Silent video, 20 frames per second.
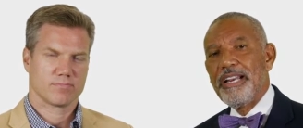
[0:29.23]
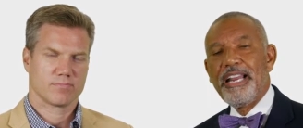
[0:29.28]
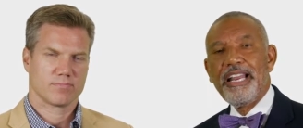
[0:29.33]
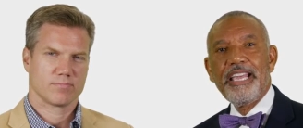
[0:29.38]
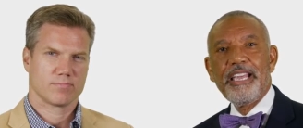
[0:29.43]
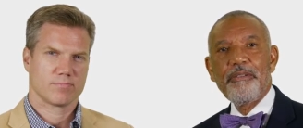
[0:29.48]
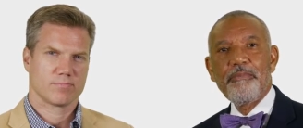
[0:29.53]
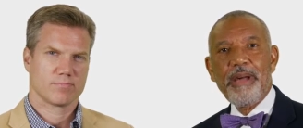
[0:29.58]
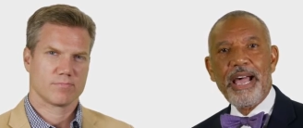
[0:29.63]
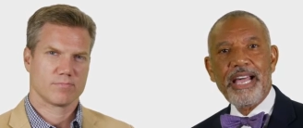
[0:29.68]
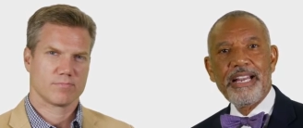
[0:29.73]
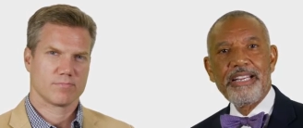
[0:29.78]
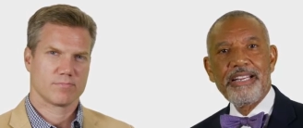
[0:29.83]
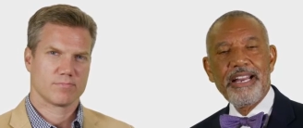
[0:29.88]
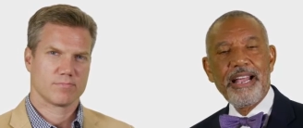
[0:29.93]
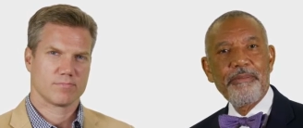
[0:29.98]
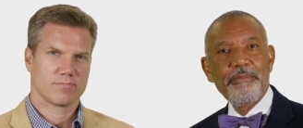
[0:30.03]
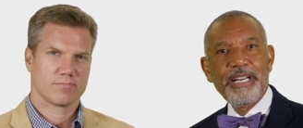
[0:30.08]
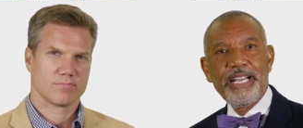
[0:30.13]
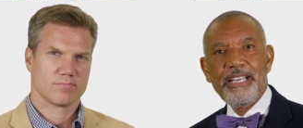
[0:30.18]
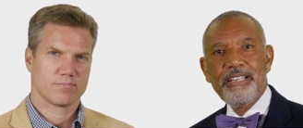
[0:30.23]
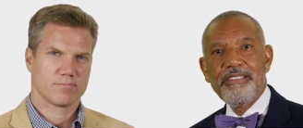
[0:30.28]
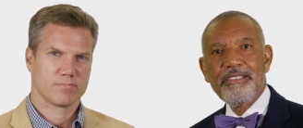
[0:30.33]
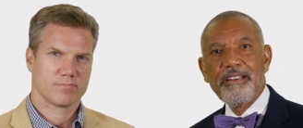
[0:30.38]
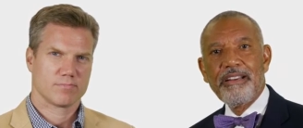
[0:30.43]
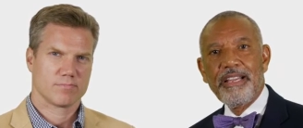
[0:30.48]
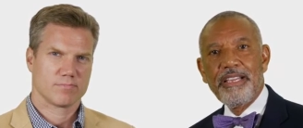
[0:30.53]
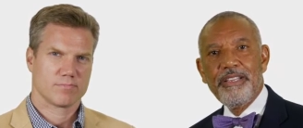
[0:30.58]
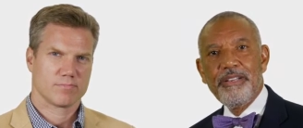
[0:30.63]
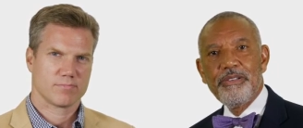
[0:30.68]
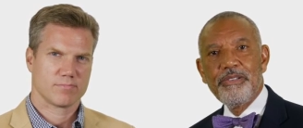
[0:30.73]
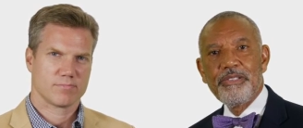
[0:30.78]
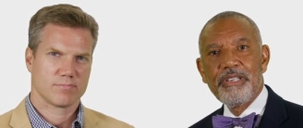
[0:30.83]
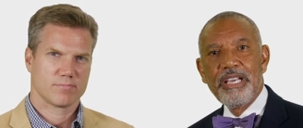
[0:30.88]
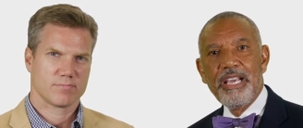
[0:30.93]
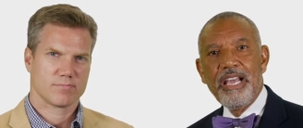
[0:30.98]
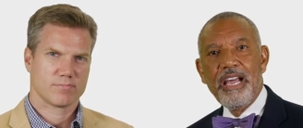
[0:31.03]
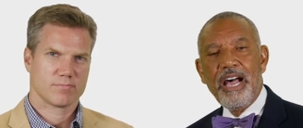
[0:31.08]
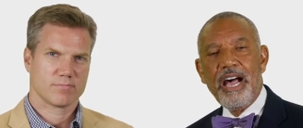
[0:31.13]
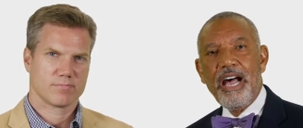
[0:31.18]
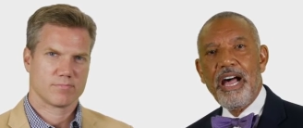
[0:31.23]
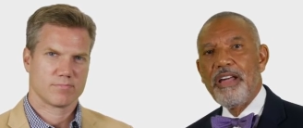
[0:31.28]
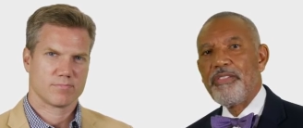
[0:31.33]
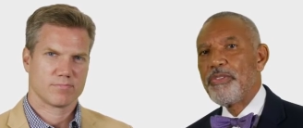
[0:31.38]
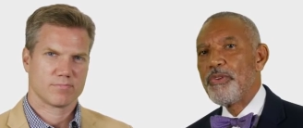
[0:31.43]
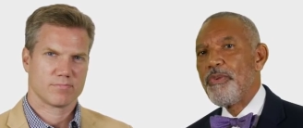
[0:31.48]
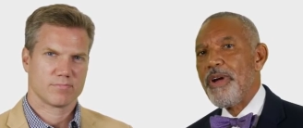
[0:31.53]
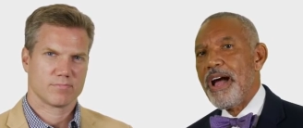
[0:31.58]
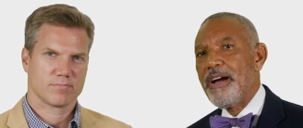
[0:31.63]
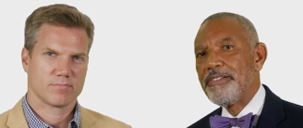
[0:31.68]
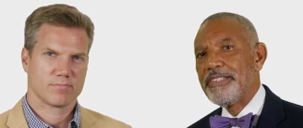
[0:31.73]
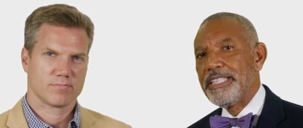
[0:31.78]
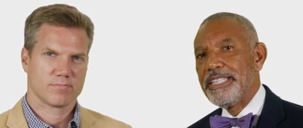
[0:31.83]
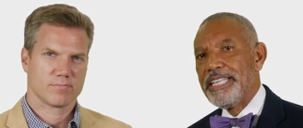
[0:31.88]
Speaker 1: led by denominational leaders uh, throughout the